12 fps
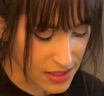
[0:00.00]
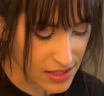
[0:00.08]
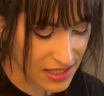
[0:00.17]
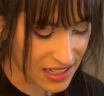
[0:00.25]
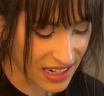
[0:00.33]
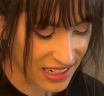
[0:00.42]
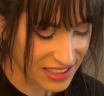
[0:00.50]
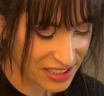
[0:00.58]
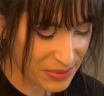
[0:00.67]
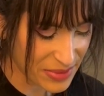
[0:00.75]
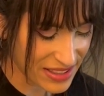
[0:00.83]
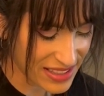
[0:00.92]
is gonna actually
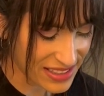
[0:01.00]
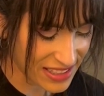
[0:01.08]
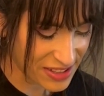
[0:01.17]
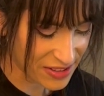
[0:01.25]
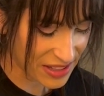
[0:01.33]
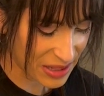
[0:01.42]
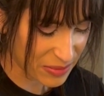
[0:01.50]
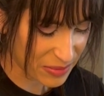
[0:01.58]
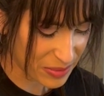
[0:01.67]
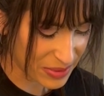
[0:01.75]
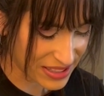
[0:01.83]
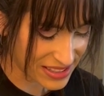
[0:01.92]
be the stencil that I'm
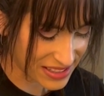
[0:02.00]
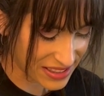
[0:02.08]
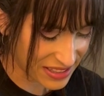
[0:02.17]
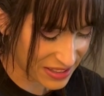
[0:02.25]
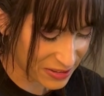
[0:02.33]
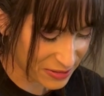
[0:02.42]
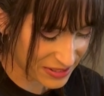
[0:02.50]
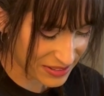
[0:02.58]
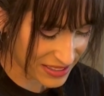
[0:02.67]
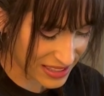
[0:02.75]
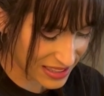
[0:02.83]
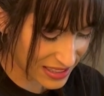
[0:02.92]
replacing the other one with.